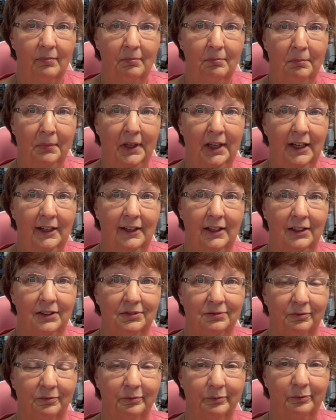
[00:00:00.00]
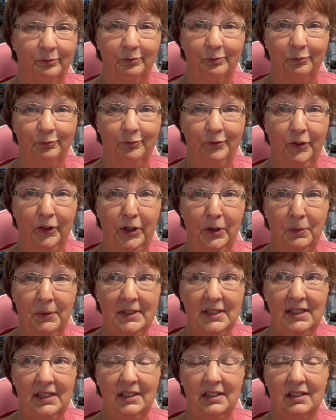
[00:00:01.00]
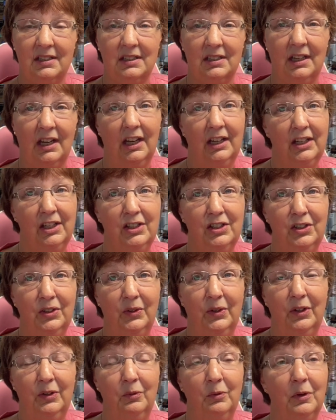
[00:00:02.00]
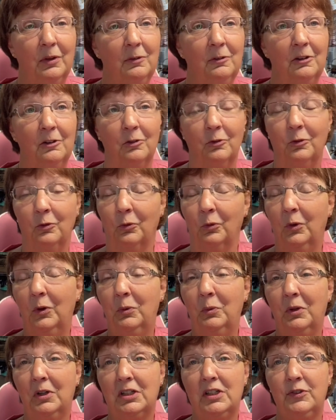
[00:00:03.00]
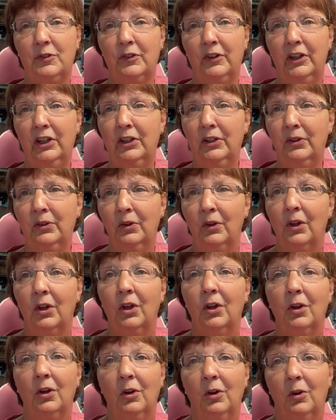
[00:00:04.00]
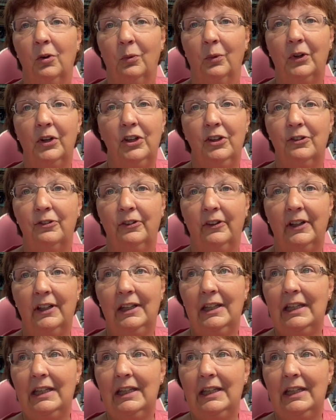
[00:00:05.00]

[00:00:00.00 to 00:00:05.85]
planning for your business. How do you do it? What works for you? What do you find the